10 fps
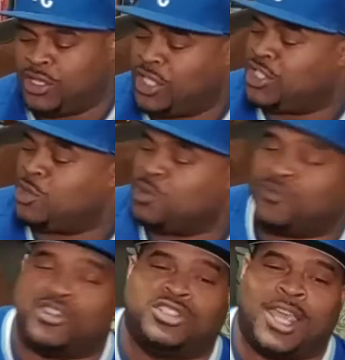These shoes
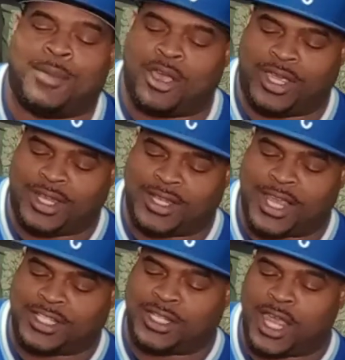first came out in
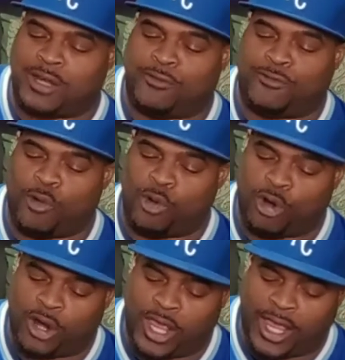
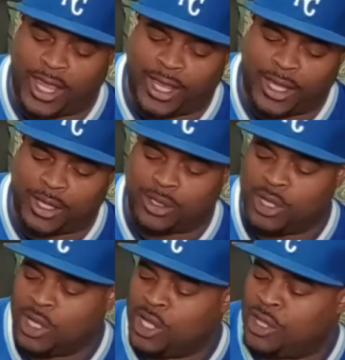1994, and
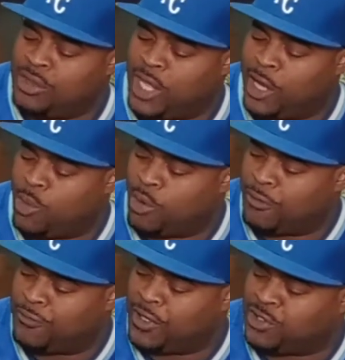they were
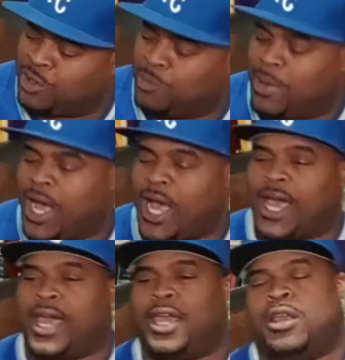featured
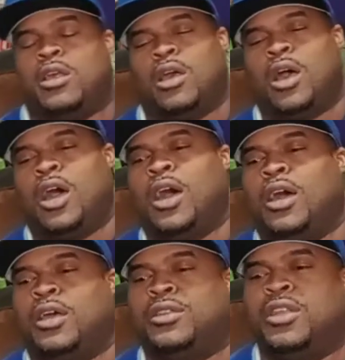by
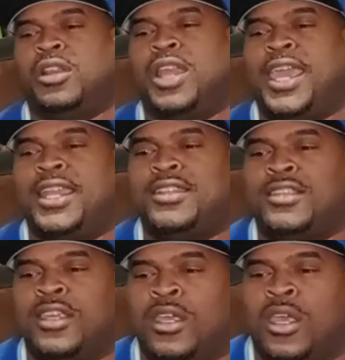the
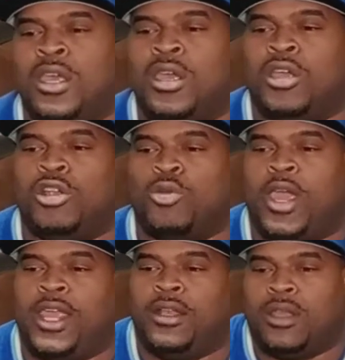late
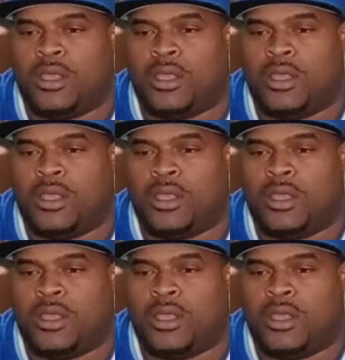great